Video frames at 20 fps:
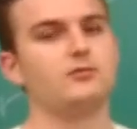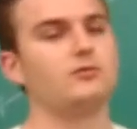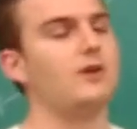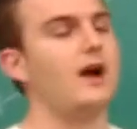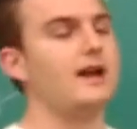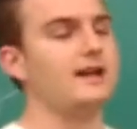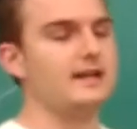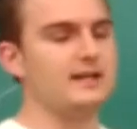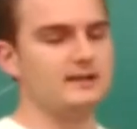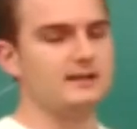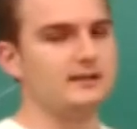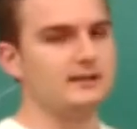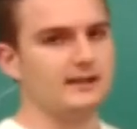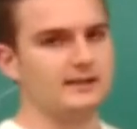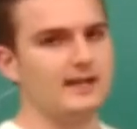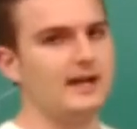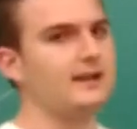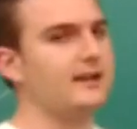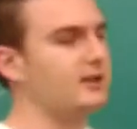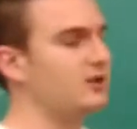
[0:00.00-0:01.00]
write anything
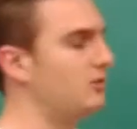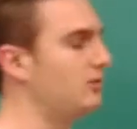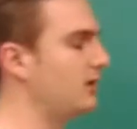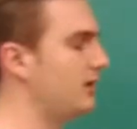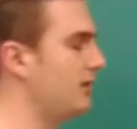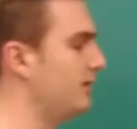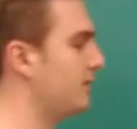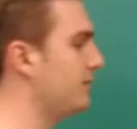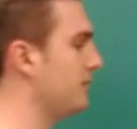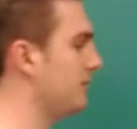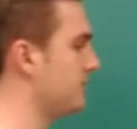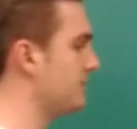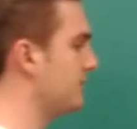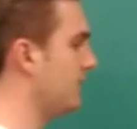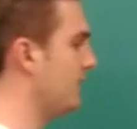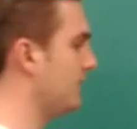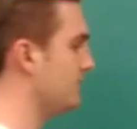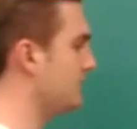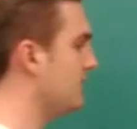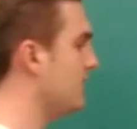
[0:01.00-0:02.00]
like that like you would on a free
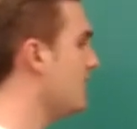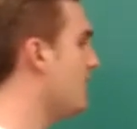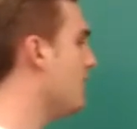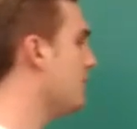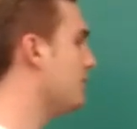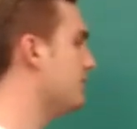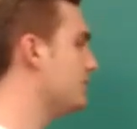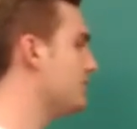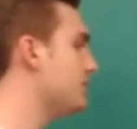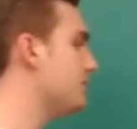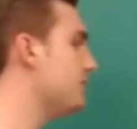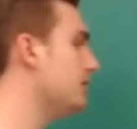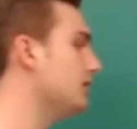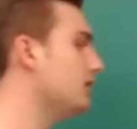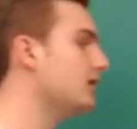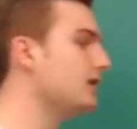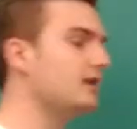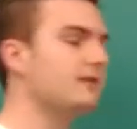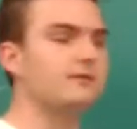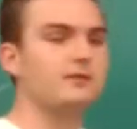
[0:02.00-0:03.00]
response. But just be
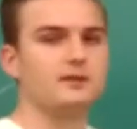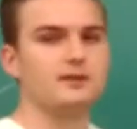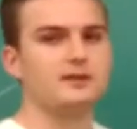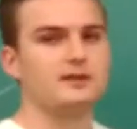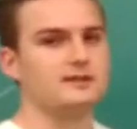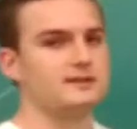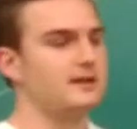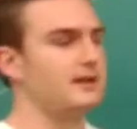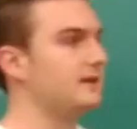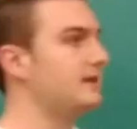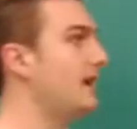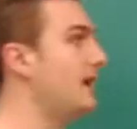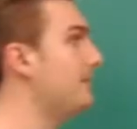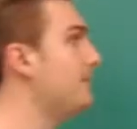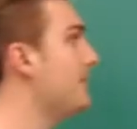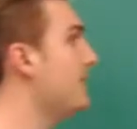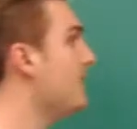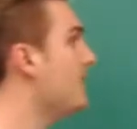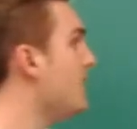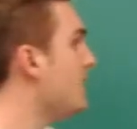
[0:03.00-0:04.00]
looking for things like that.